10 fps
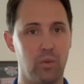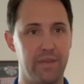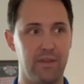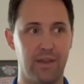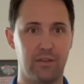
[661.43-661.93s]
with
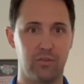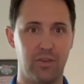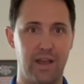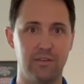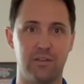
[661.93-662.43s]
these
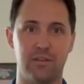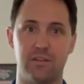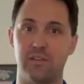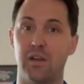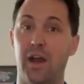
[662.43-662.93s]
exercises because
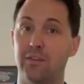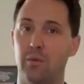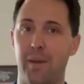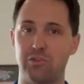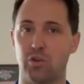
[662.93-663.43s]
it's an
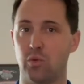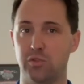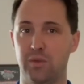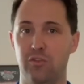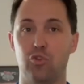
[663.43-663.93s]
isometric,
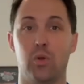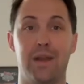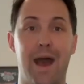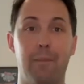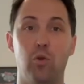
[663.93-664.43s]
which means you're
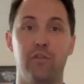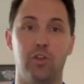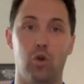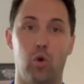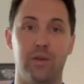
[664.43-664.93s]
not moving,
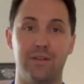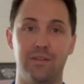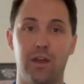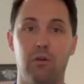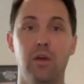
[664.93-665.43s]
you're holding
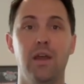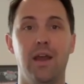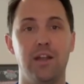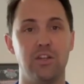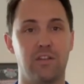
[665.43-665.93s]
still
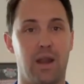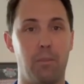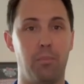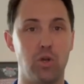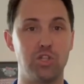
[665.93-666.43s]
and just kind
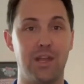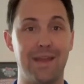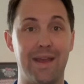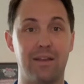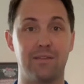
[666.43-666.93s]
of pushing
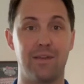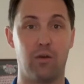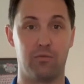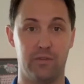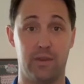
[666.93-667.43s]
against
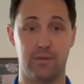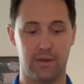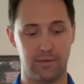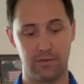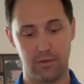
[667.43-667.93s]

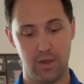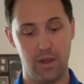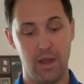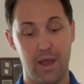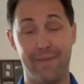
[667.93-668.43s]
self-resistance.
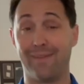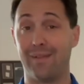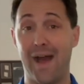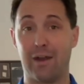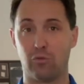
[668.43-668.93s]
And then
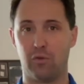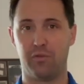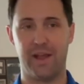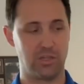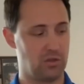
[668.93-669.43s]
lateral
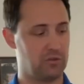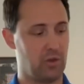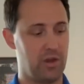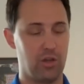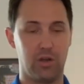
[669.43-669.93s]
flexion. So
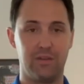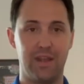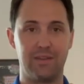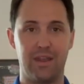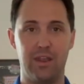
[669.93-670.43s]
here you're going to
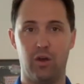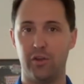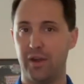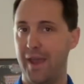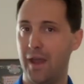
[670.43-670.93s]
take the heel of
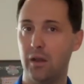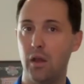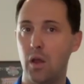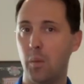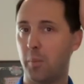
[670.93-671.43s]
your hand,
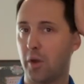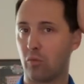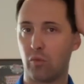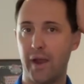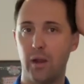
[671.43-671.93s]
put it
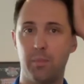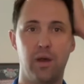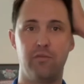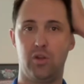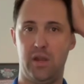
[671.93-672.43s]
right
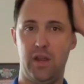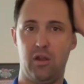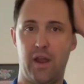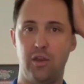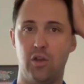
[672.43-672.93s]
above your
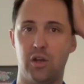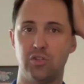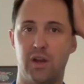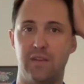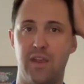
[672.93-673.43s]
ear, and you're going to
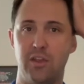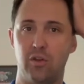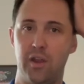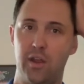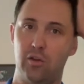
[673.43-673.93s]
try to take
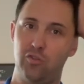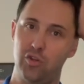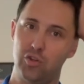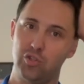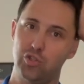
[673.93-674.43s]
your ear to
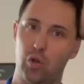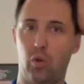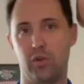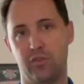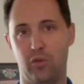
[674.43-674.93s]
your
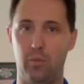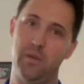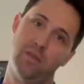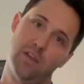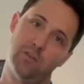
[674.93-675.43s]
shoulder. So it would
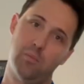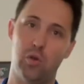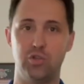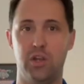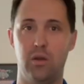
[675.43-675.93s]
be this
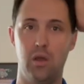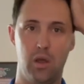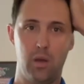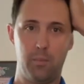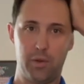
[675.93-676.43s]
motion,
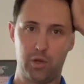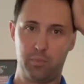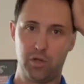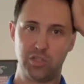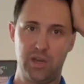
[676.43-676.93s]
but you're
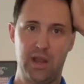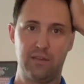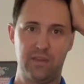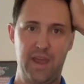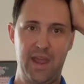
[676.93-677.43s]
pushing
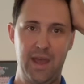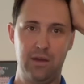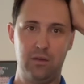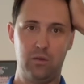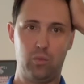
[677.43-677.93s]
against the
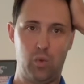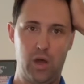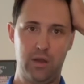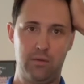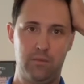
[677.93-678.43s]
hand.
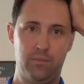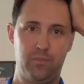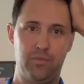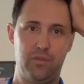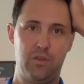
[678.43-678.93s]
1,
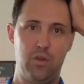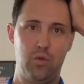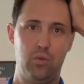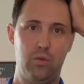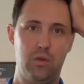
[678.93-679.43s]

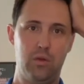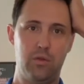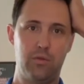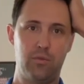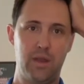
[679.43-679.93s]
2,
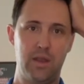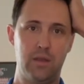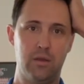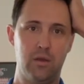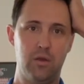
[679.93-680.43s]

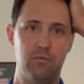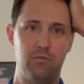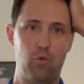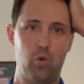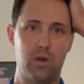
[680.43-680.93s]
3,
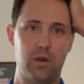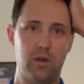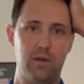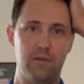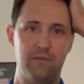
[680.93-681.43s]
4,
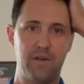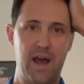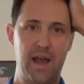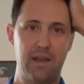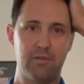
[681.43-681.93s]

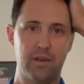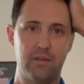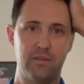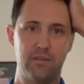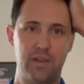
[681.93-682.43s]
5,
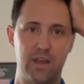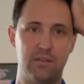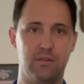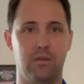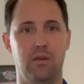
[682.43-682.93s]

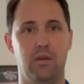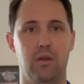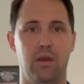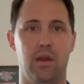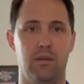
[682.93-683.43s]
6.
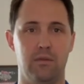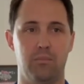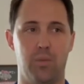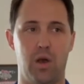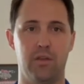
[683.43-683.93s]

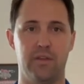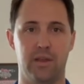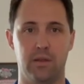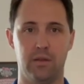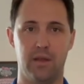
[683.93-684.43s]

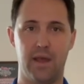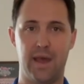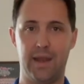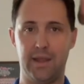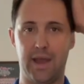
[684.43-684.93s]
Pausing,
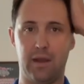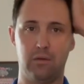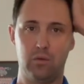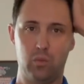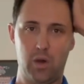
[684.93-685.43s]
and again.
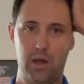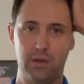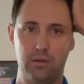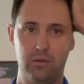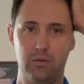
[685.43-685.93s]

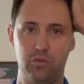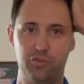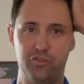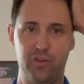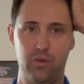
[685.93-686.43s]
1,
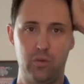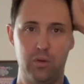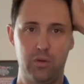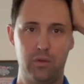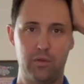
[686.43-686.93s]
2,
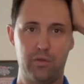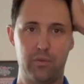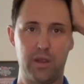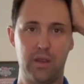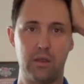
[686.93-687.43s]

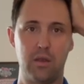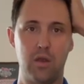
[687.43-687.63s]
3,